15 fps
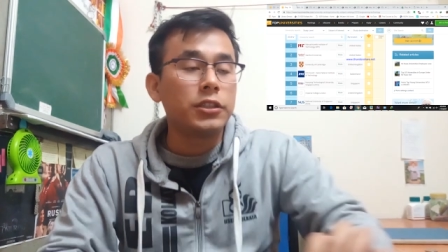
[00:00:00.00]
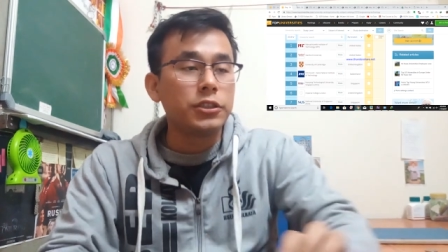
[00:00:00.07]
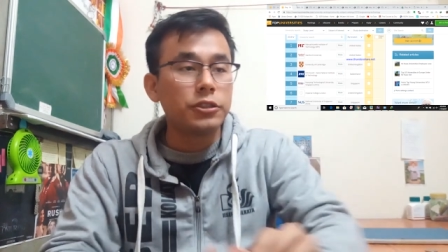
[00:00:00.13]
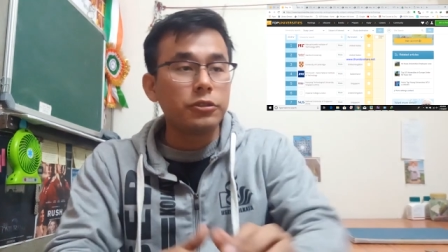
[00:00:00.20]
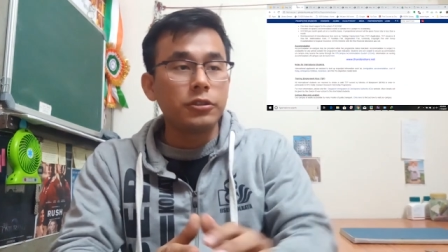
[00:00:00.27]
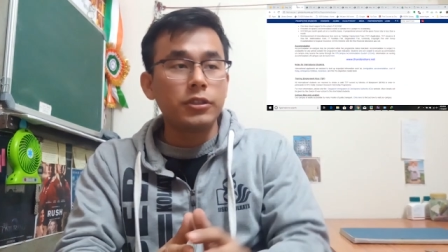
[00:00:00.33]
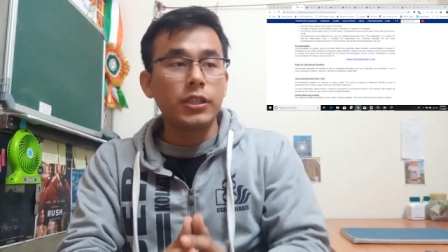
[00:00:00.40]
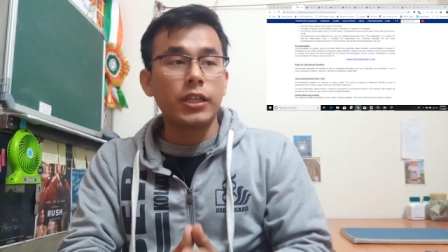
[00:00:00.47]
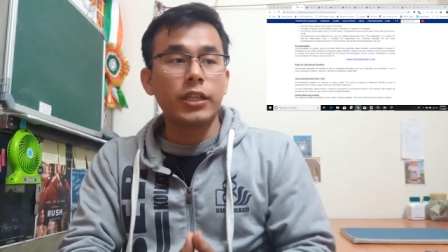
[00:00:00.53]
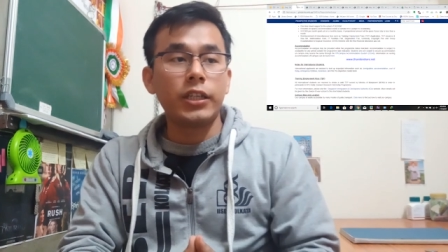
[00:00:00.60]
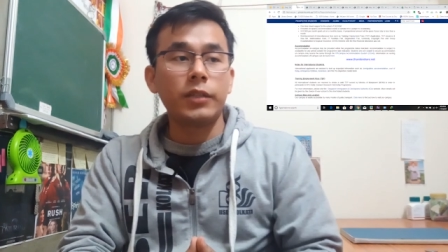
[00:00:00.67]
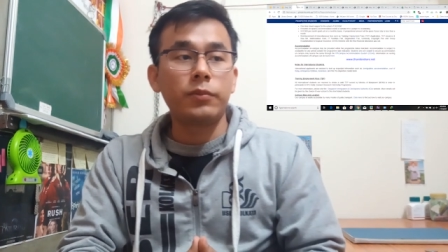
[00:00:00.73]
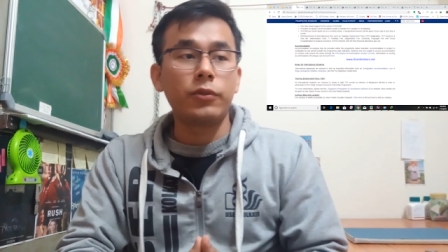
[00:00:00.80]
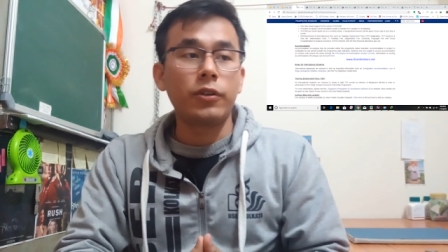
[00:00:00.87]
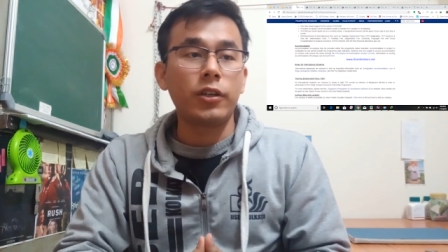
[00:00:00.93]
NTU India
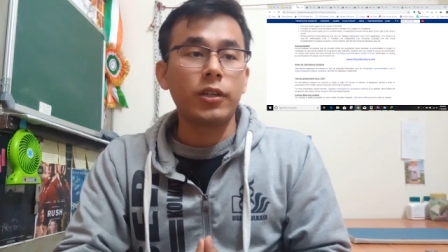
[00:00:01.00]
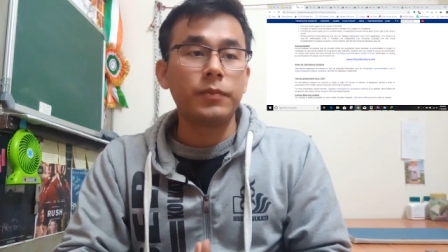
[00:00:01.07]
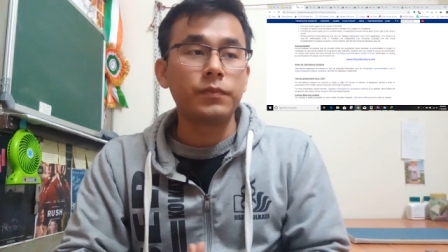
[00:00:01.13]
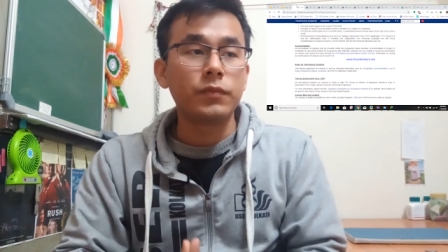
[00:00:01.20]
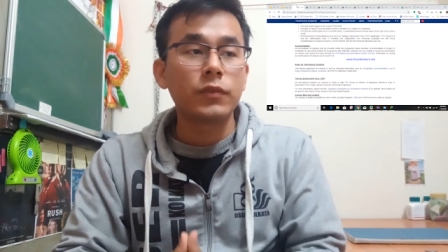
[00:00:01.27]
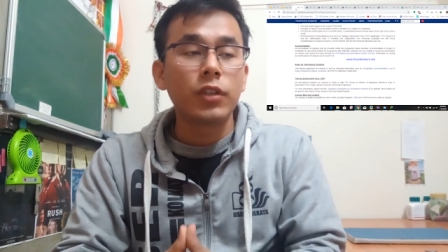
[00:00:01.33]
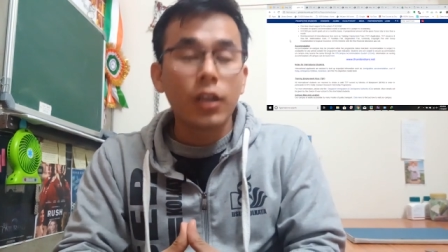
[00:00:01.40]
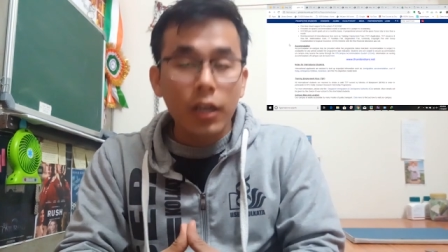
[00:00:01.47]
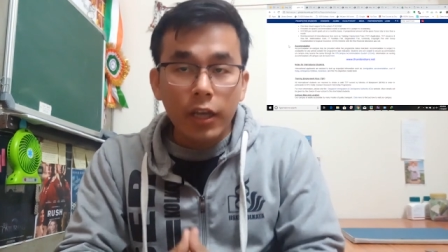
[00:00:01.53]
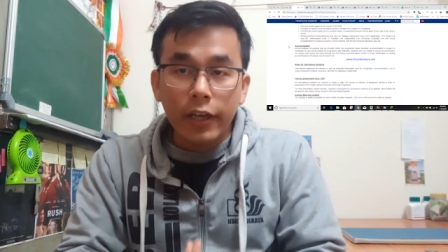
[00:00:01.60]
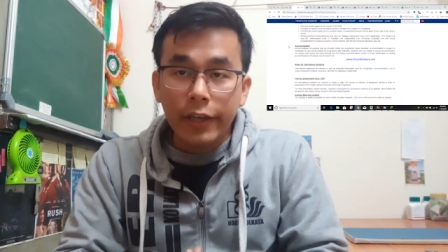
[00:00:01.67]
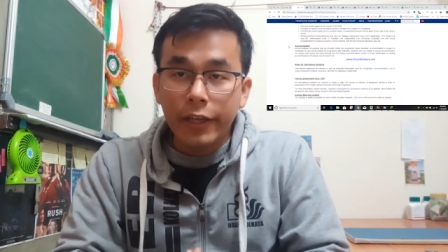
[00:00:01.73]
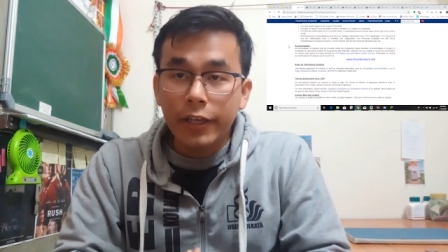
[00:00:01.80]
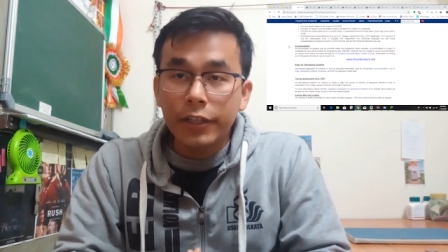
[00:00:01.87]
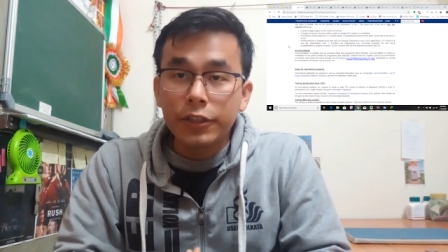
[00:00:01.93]
Connect program.
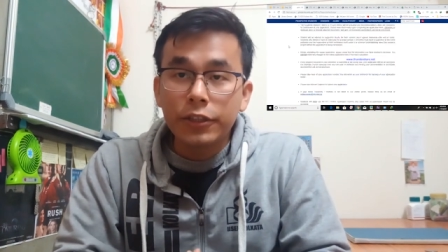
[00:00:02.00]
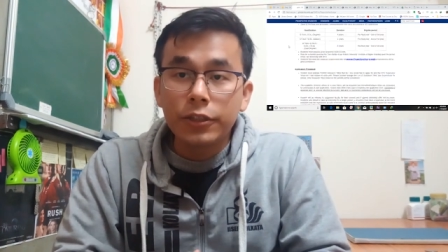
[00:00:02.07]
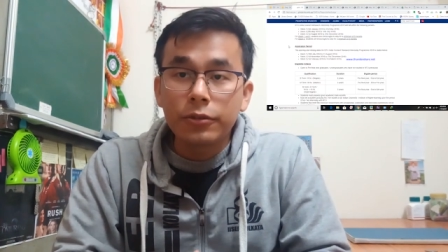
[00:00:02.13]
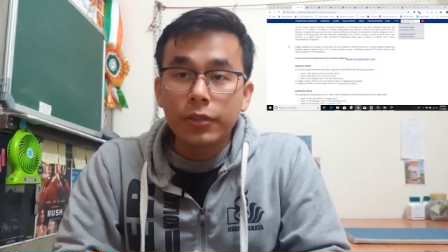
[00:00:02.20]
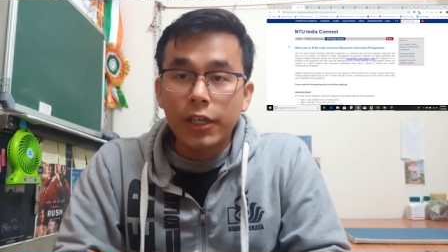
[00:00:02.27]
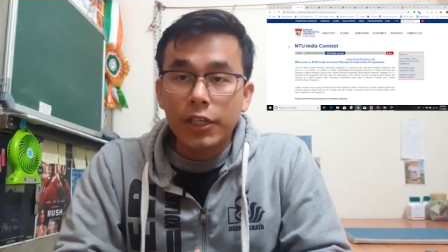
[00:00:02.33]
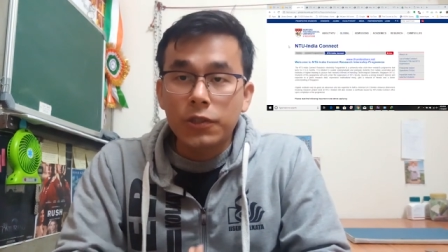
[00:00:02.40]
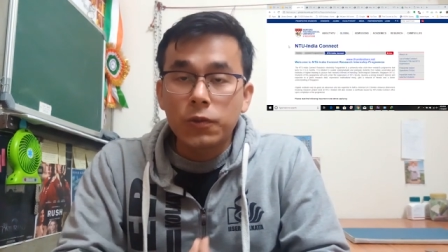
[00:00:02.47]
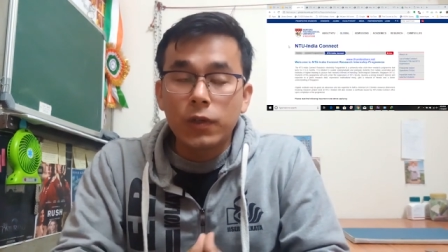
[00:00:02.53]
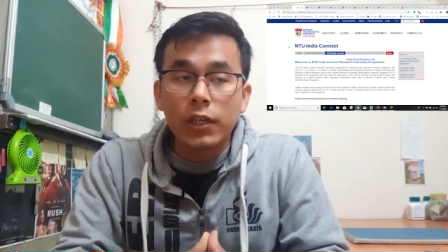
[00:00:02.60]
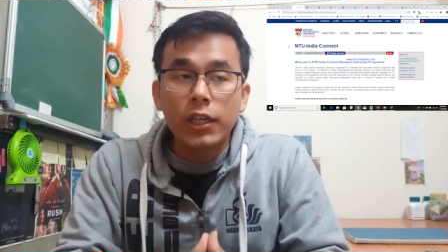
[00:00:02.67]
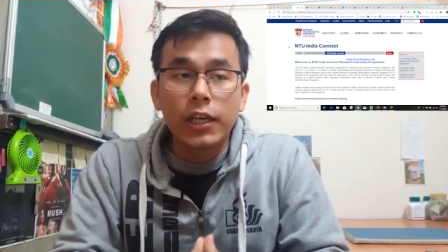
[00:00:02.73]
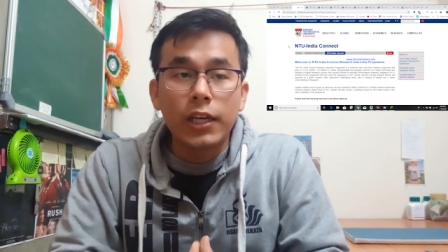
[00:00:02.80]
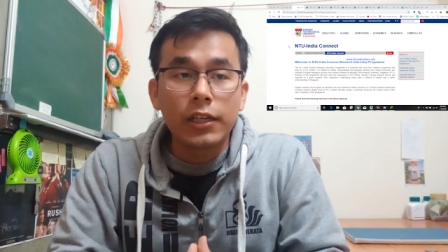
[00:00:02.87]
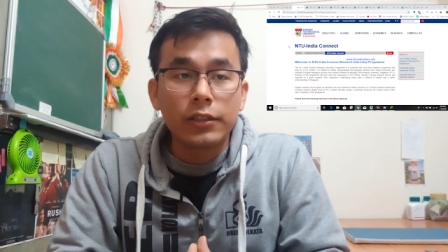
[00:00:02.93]
NTU
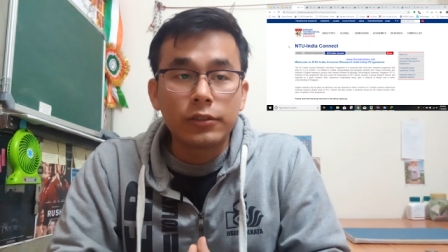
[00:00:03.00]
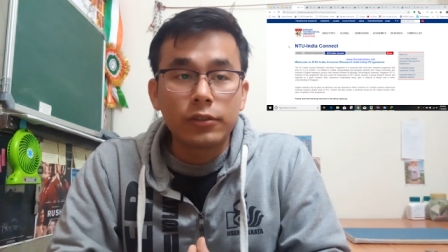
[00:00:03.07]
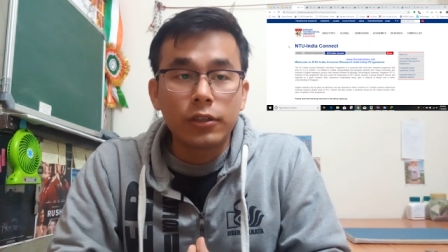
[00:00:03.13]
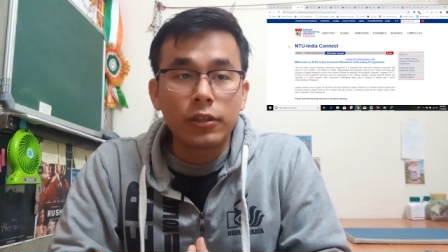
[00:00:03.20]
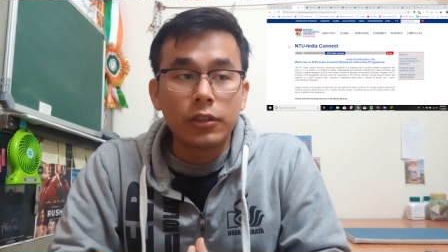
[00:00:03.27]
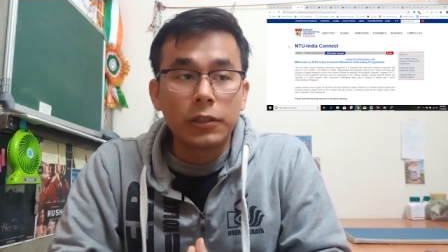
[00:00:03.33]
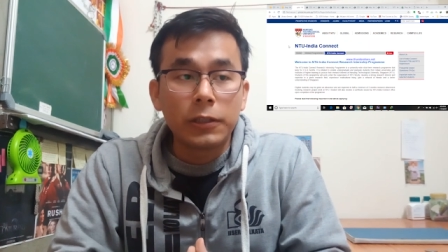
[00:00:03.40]
actually has